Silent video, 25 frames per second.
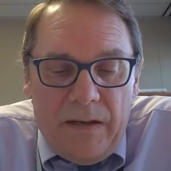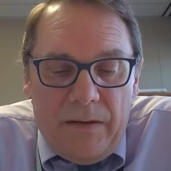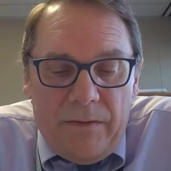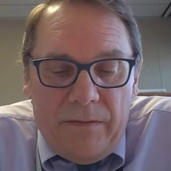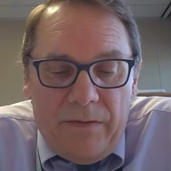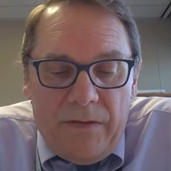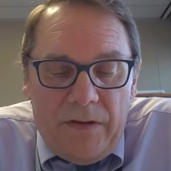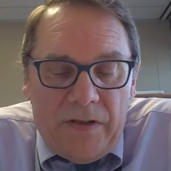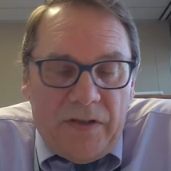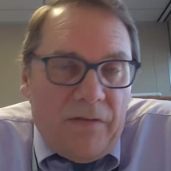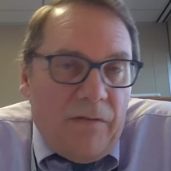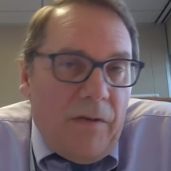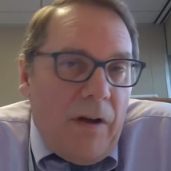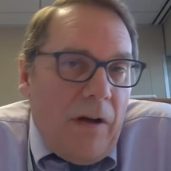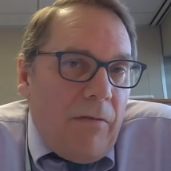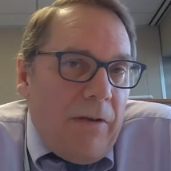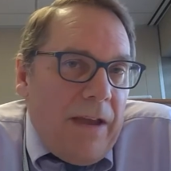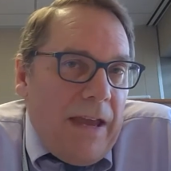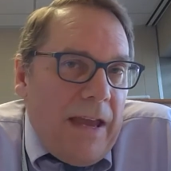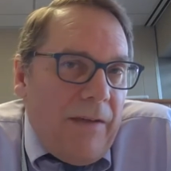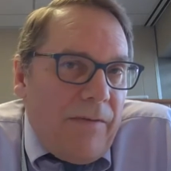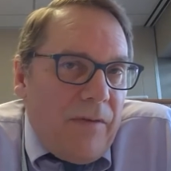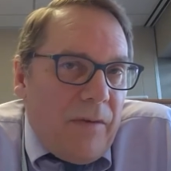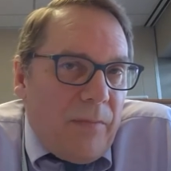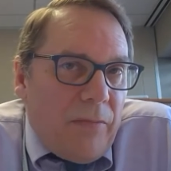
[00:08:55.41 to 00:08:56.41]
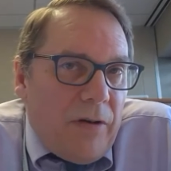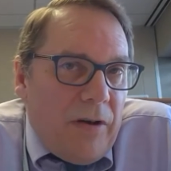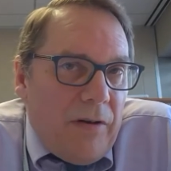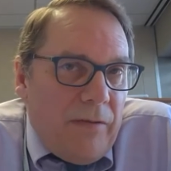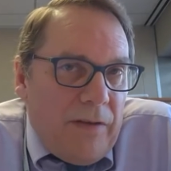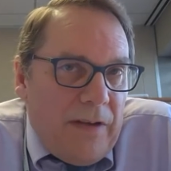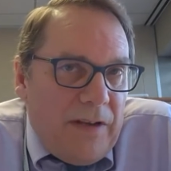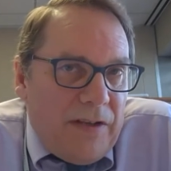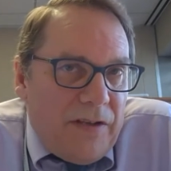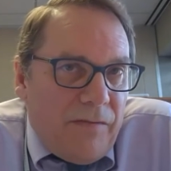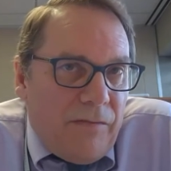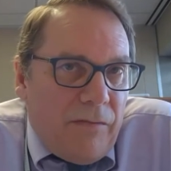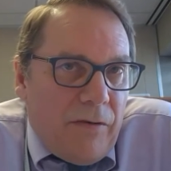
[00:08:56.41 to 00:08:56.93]
First of all, we have the
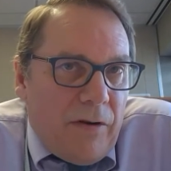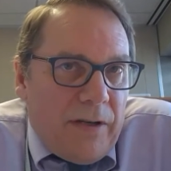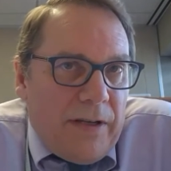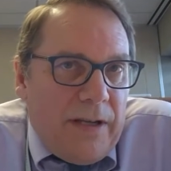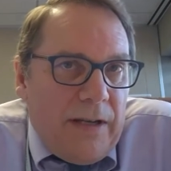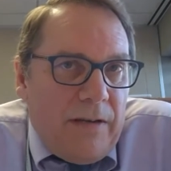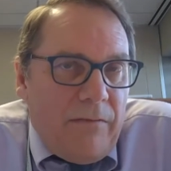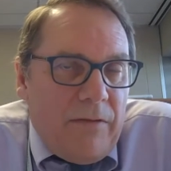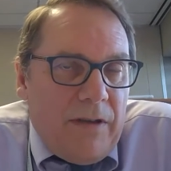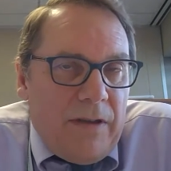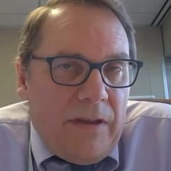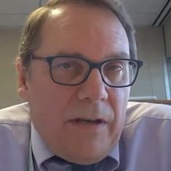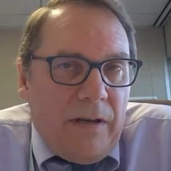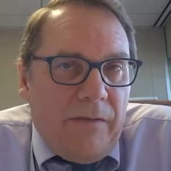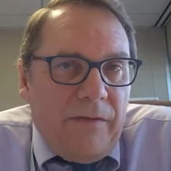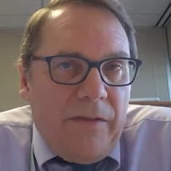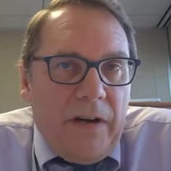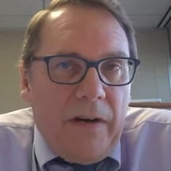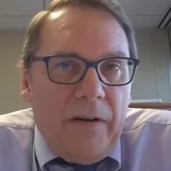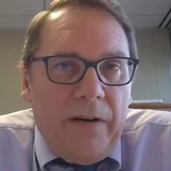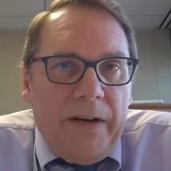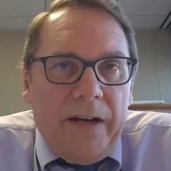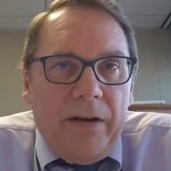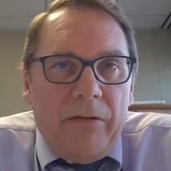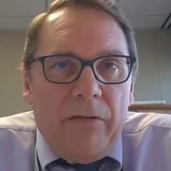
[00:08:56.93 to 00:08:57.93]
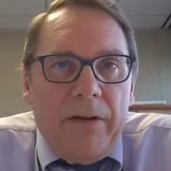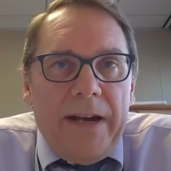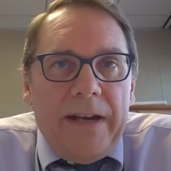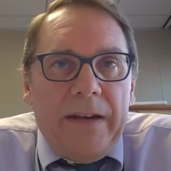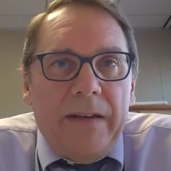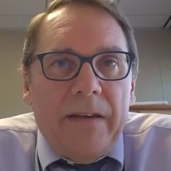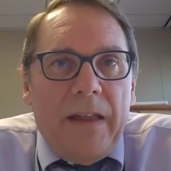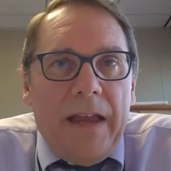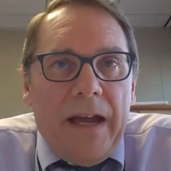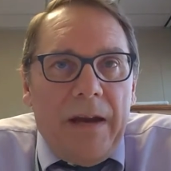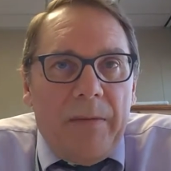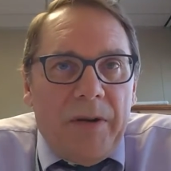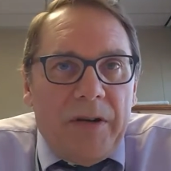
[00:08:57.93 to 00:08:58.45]
privilege of working with a very great
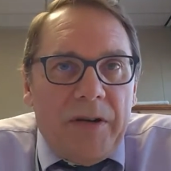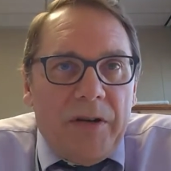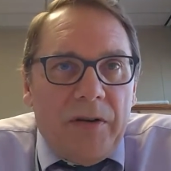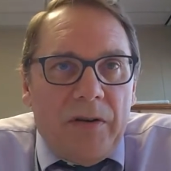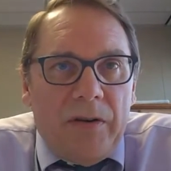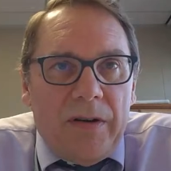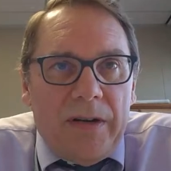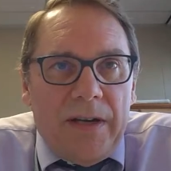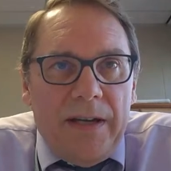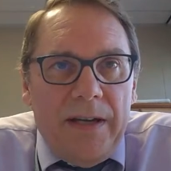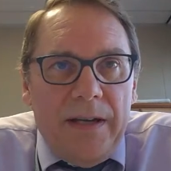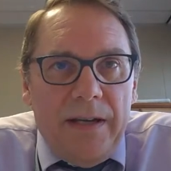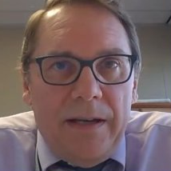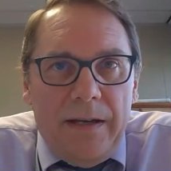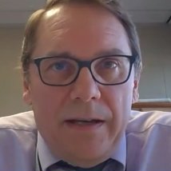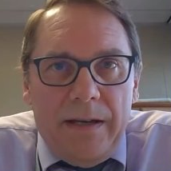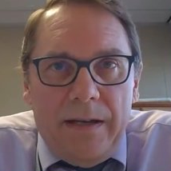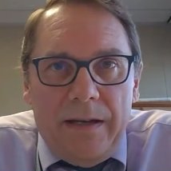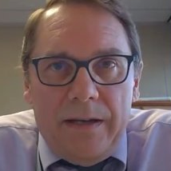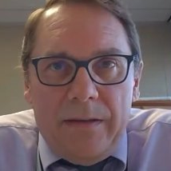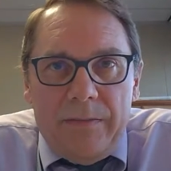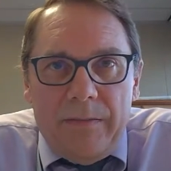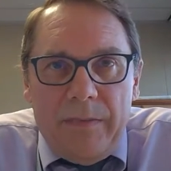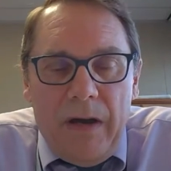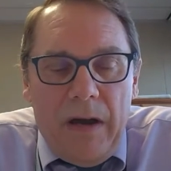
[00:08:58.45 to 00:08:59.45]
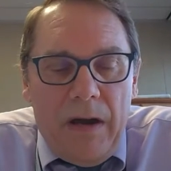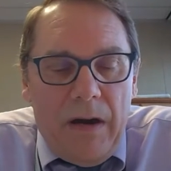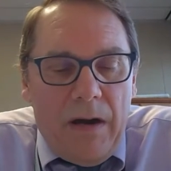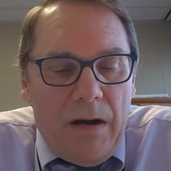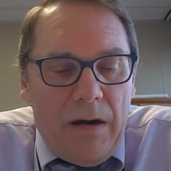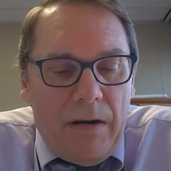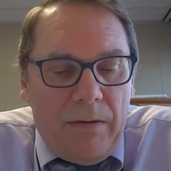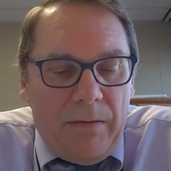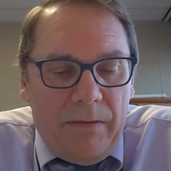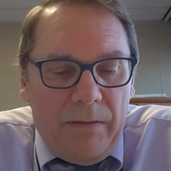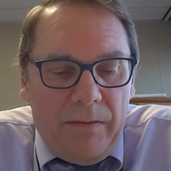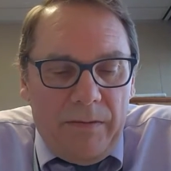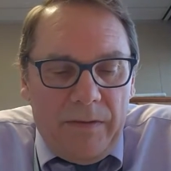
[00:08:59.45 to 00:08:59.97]
laboratory.
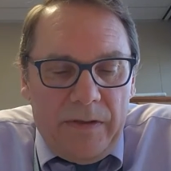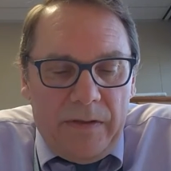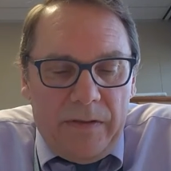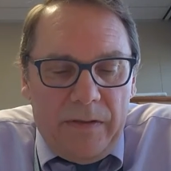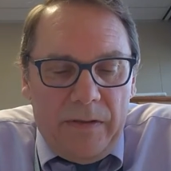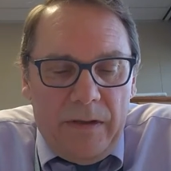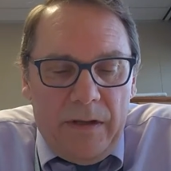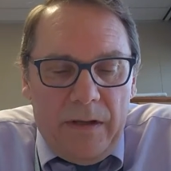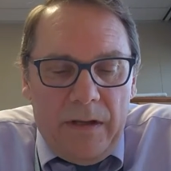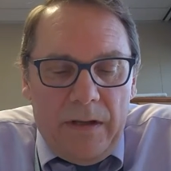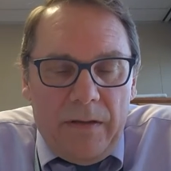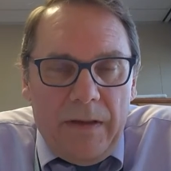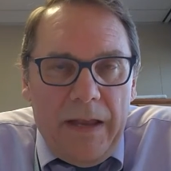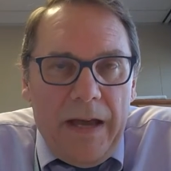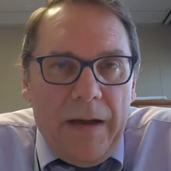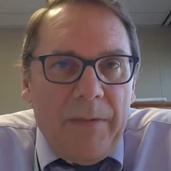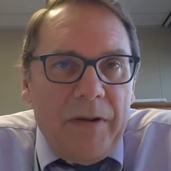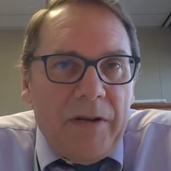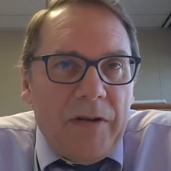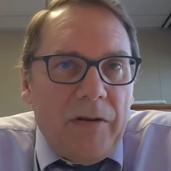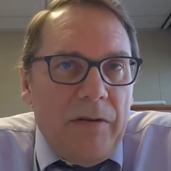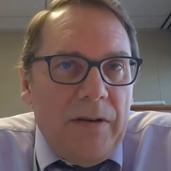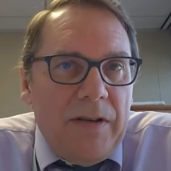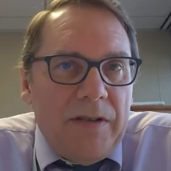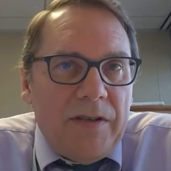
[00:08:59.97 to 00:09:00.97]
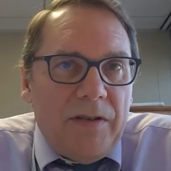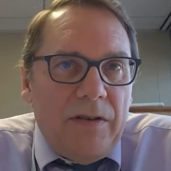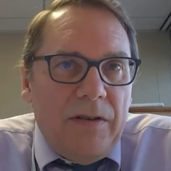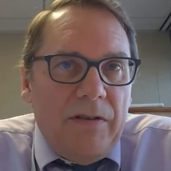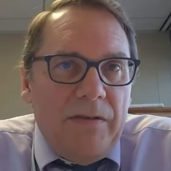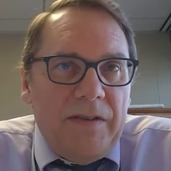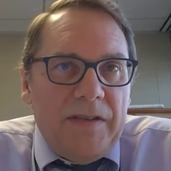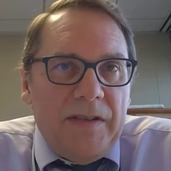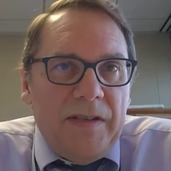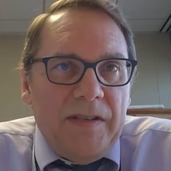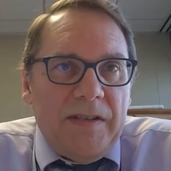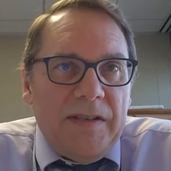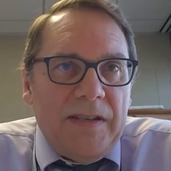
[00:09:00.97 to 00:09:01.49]
Our laboratory
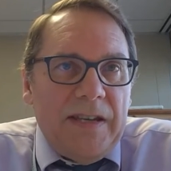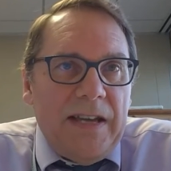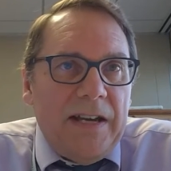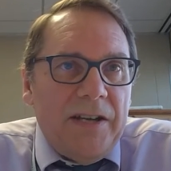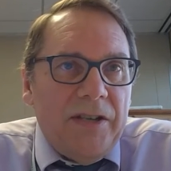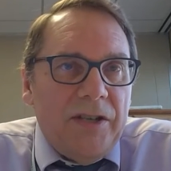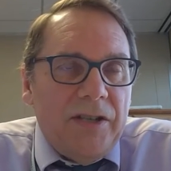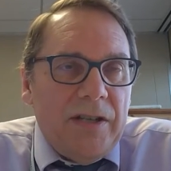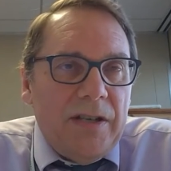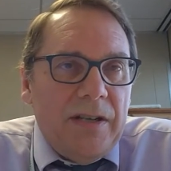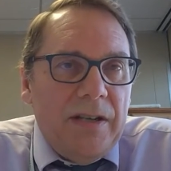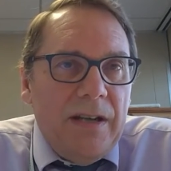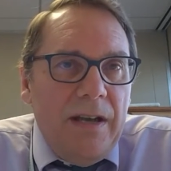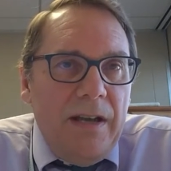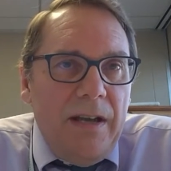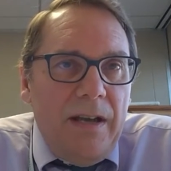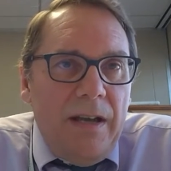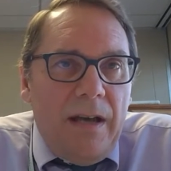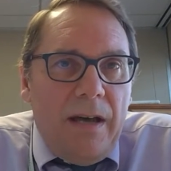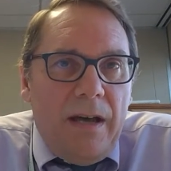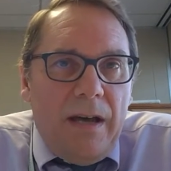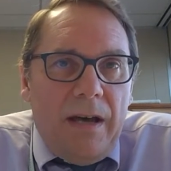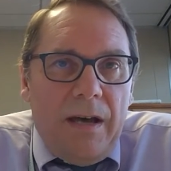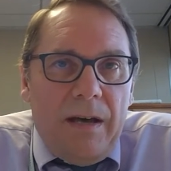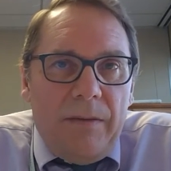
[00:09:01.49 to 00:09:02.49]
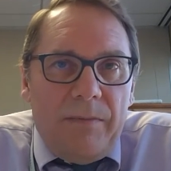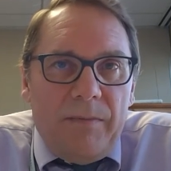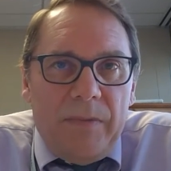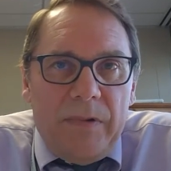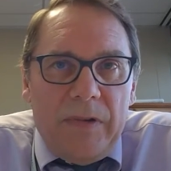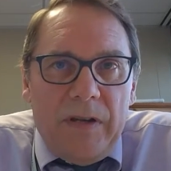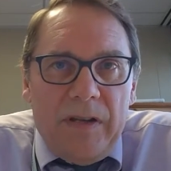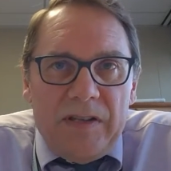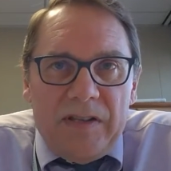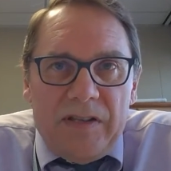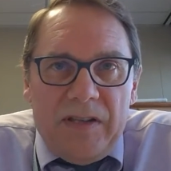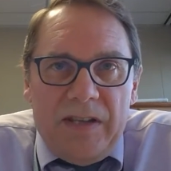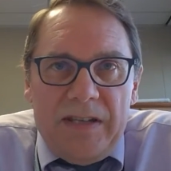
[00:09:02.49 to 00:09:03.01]
services section
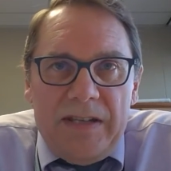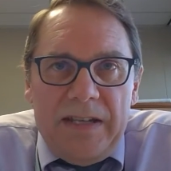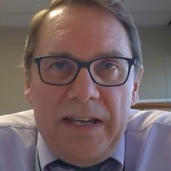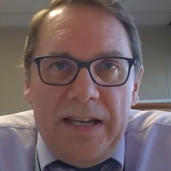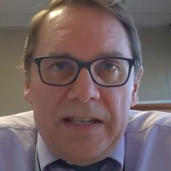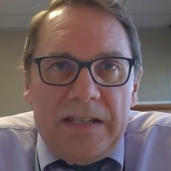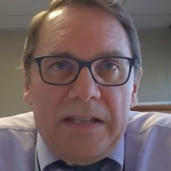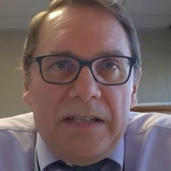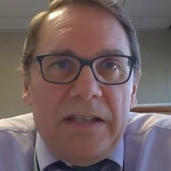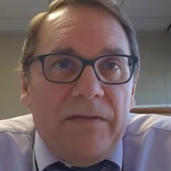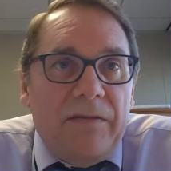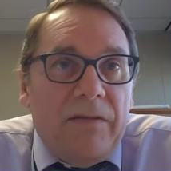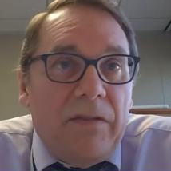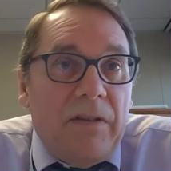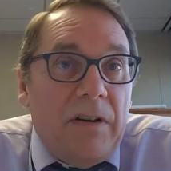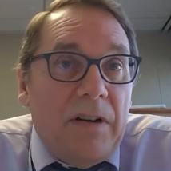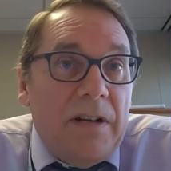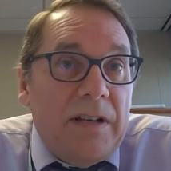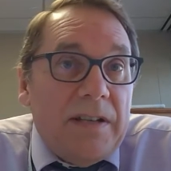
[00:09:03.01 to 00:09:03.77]
does the testing for